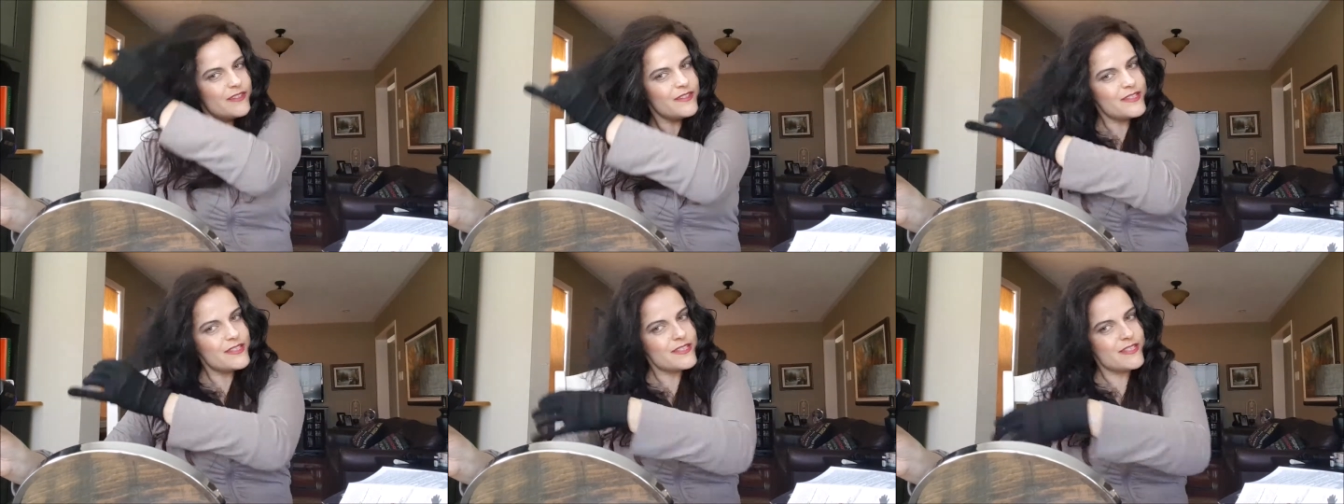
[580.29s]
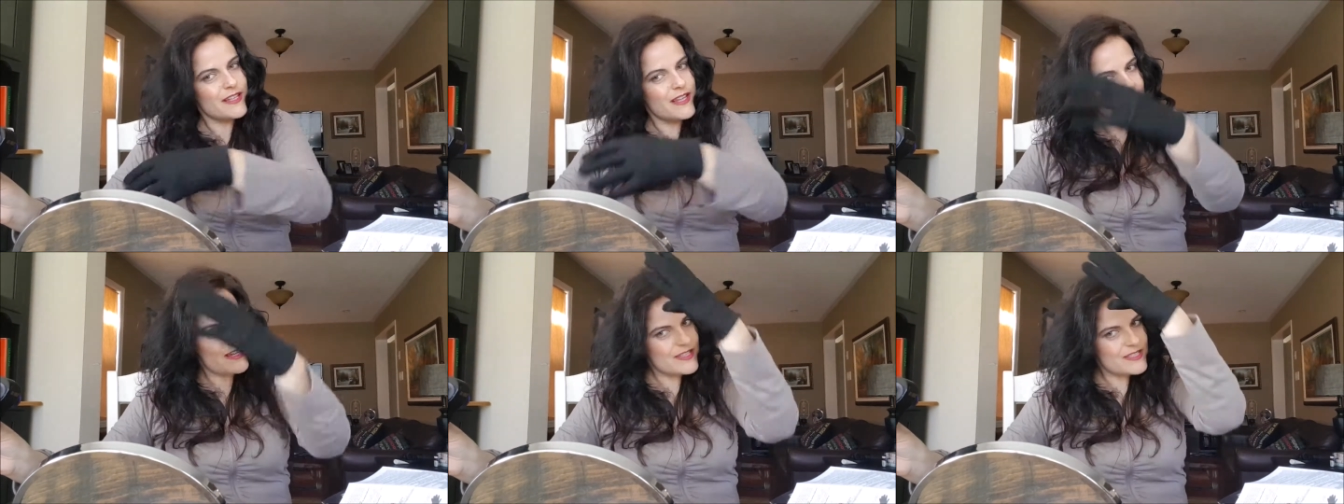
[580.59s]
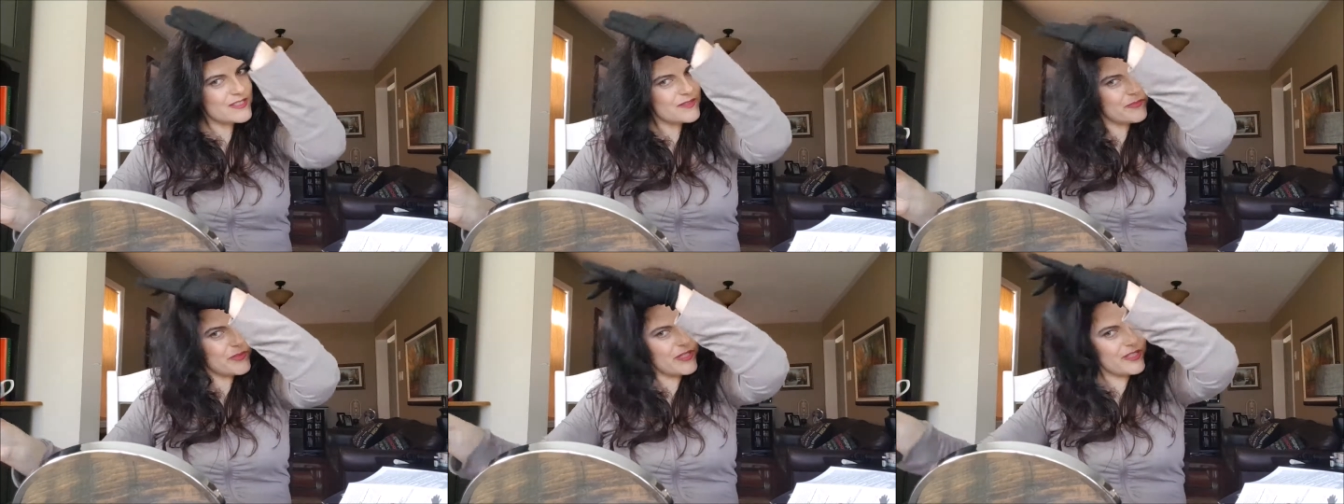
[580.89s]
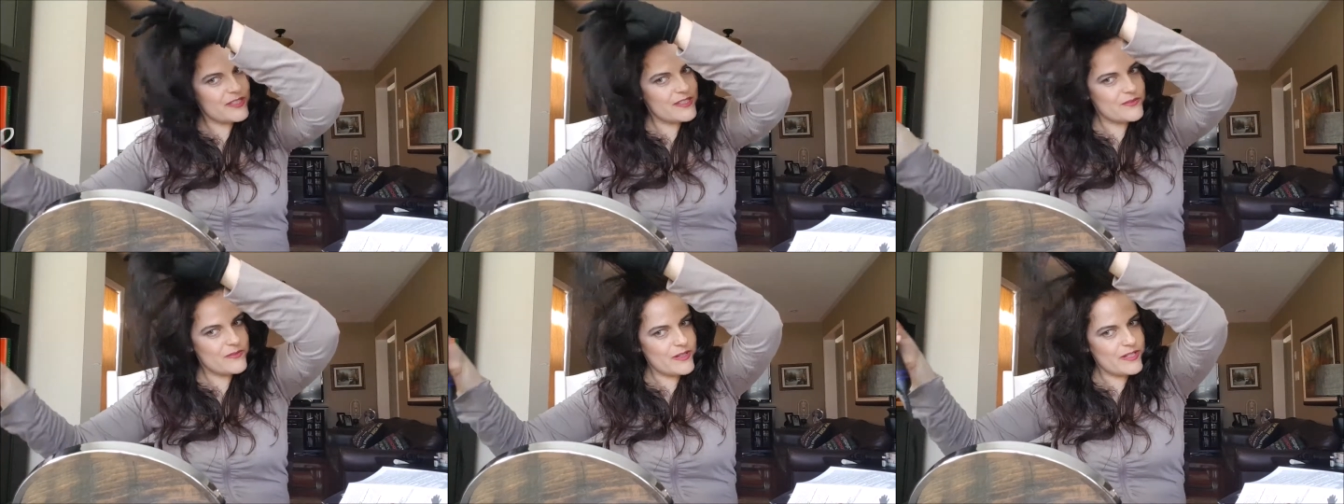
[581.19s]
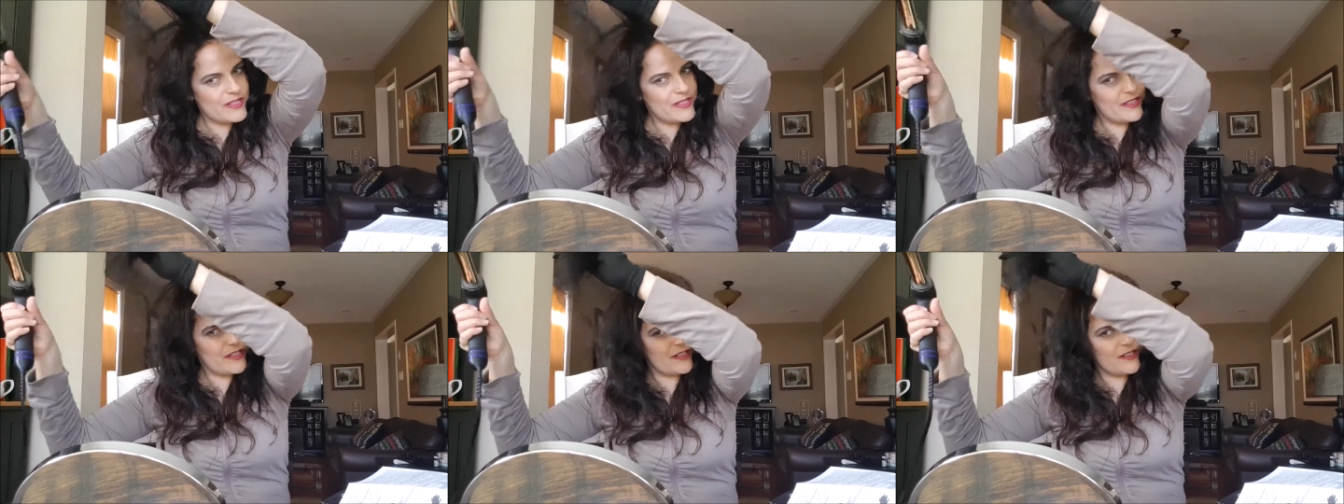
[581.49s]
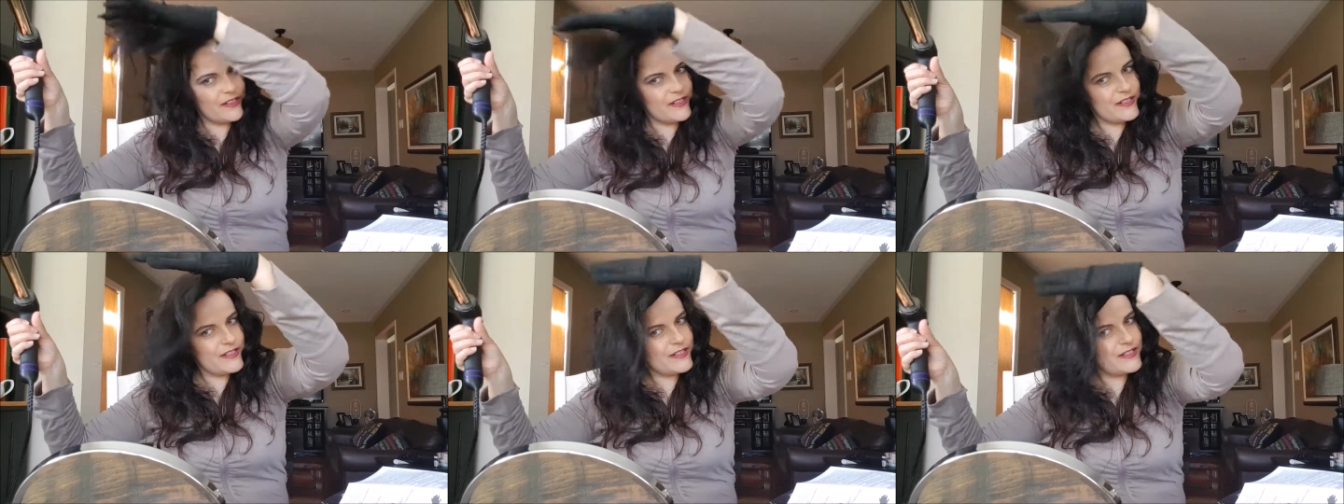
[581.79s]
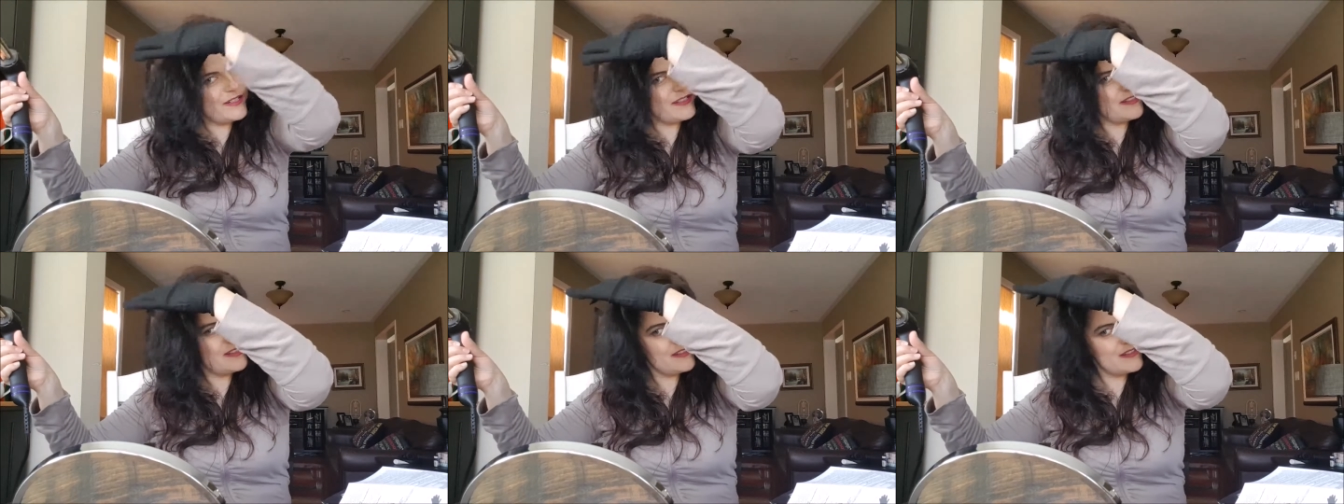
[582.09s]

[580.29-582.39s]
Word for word: this last piece right here.